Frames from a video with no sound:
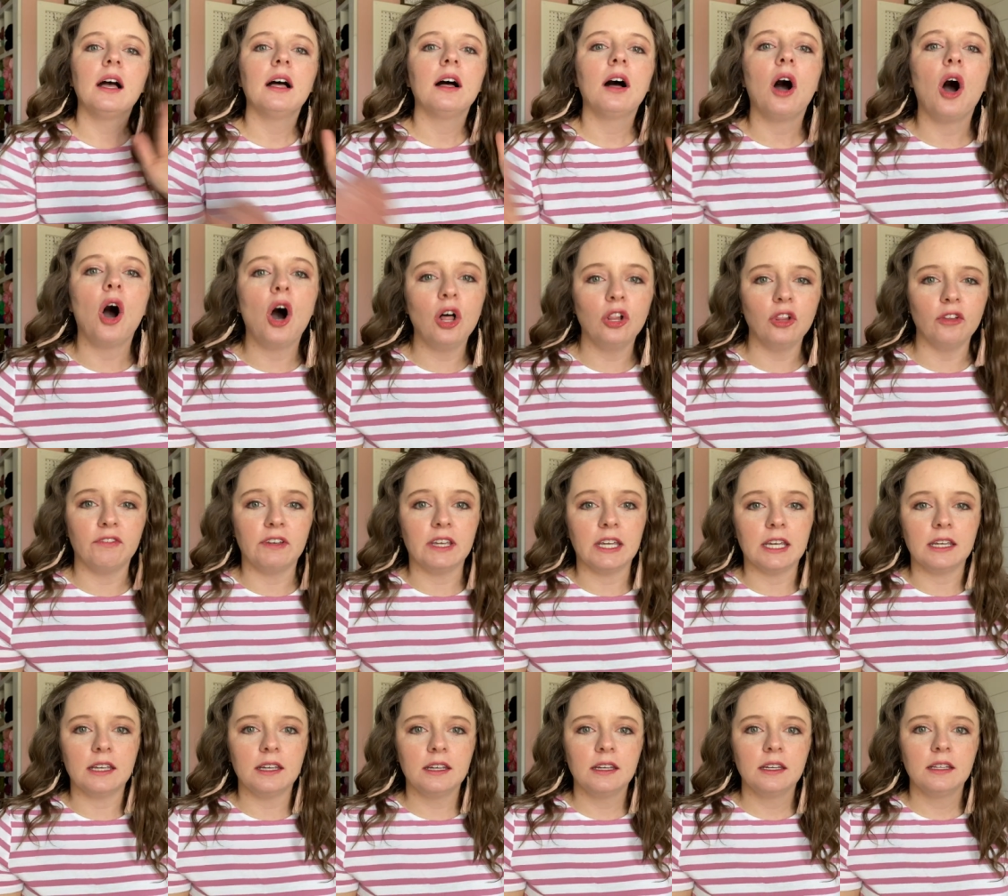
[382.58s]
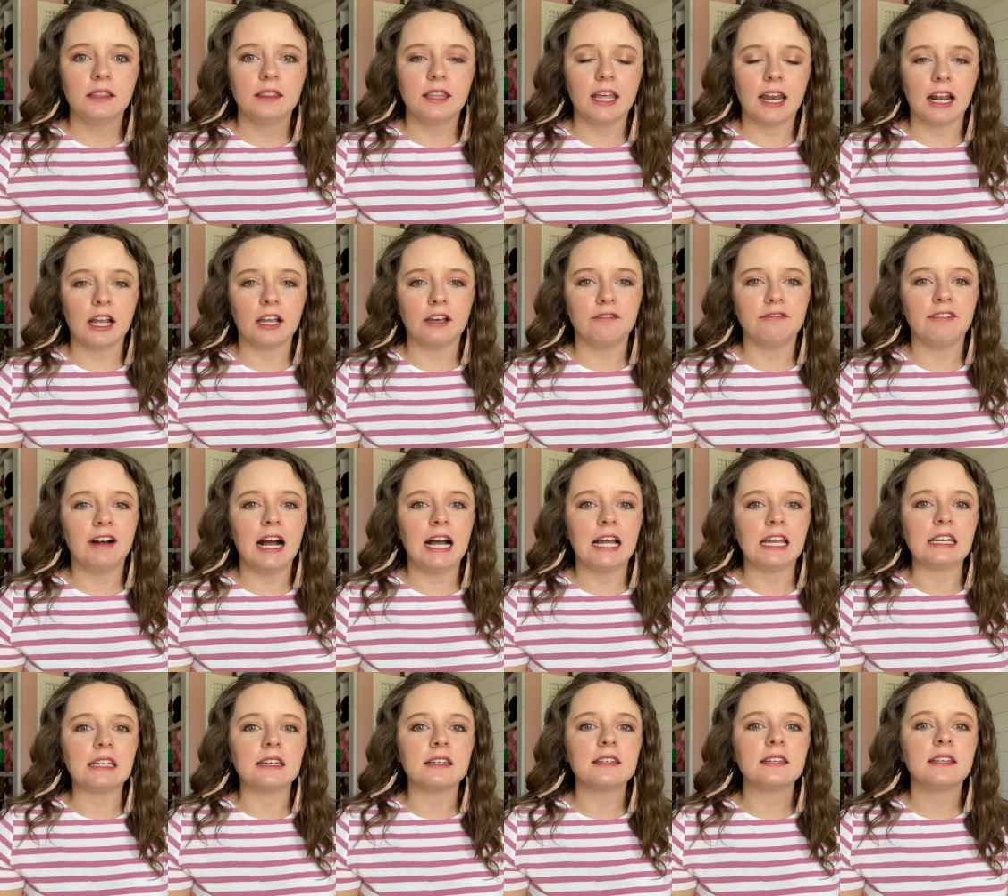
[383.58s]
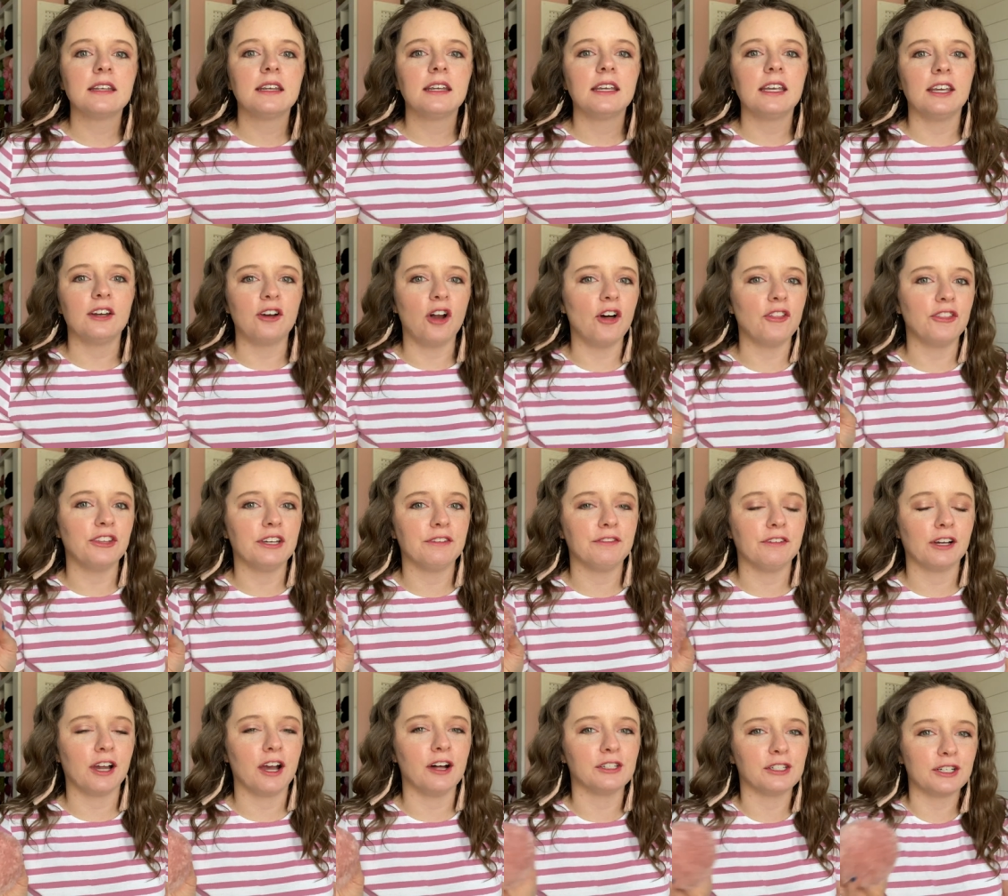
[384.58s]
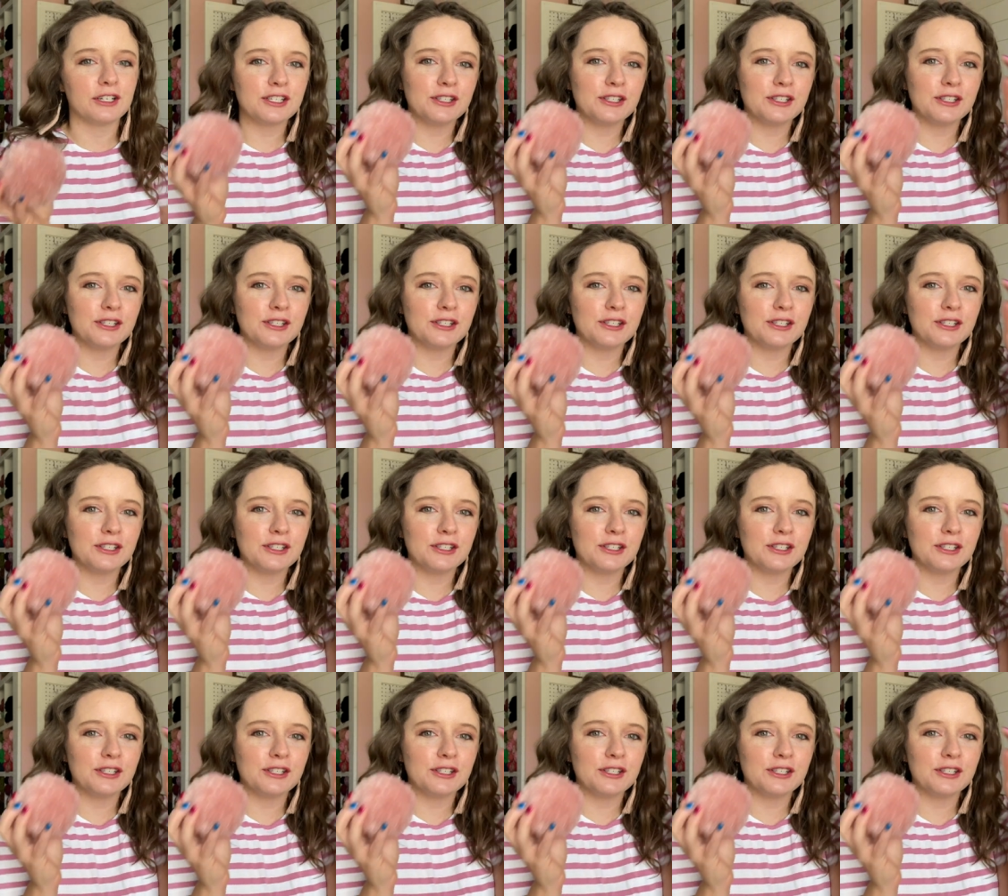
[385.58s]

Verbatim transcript: all of it that I could find in all the different colors.